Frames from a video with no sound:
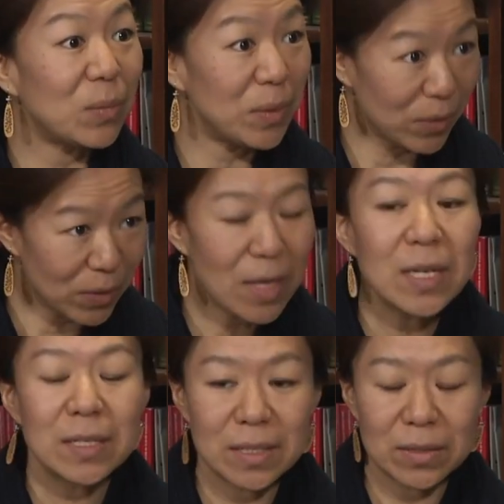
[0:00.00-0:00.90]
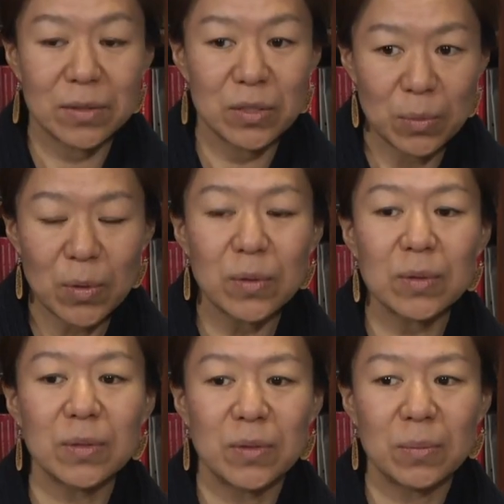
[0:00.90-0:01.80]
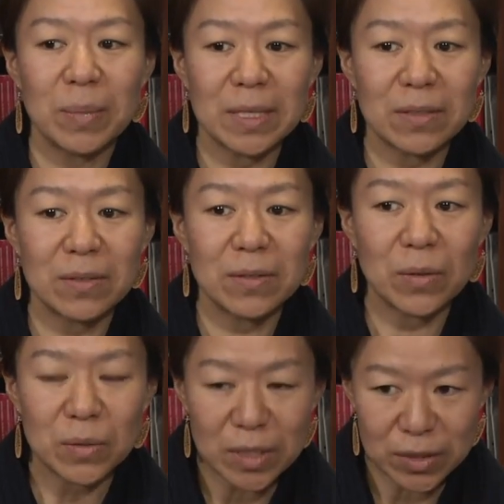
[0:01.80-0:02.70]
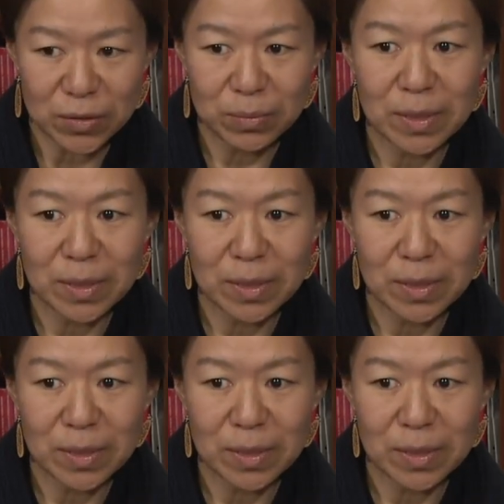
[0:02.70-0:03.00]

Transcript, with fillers: of, you know, small you know, bad condition.